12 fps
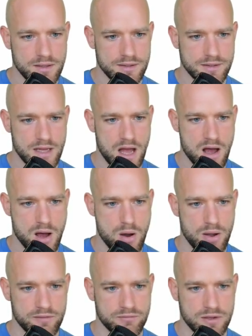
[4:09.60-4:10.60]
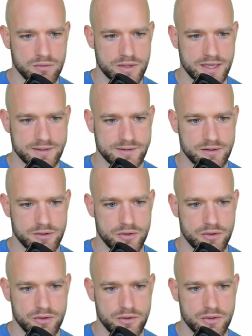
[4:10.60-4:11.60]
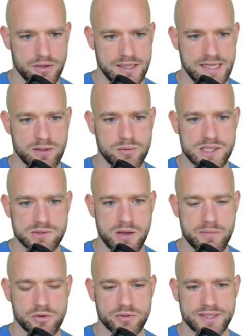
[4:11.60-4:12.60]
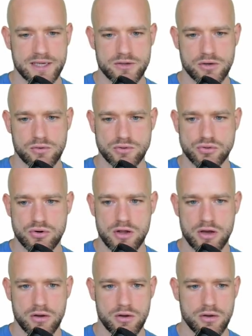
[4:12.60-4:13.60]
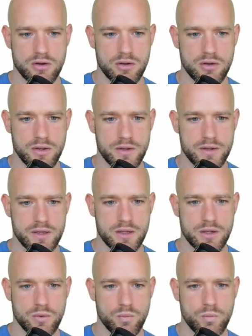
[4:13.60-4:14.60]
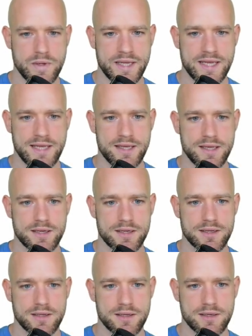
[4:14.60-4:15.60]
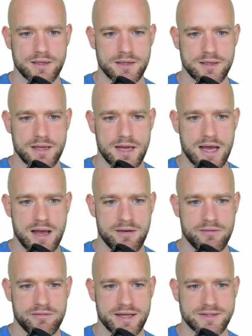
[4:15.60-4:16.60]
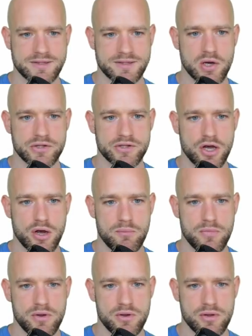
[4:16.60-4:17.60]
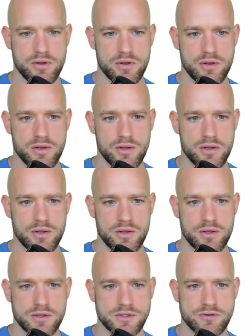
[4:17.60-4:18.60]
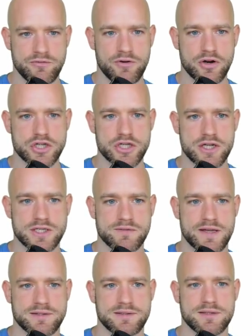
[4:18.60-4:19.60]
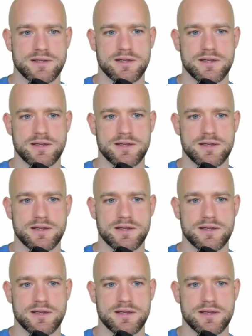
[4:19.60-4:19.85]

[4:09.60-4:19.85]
Now, if we look at the liquid swipe container controller, we have at the bottom the functions that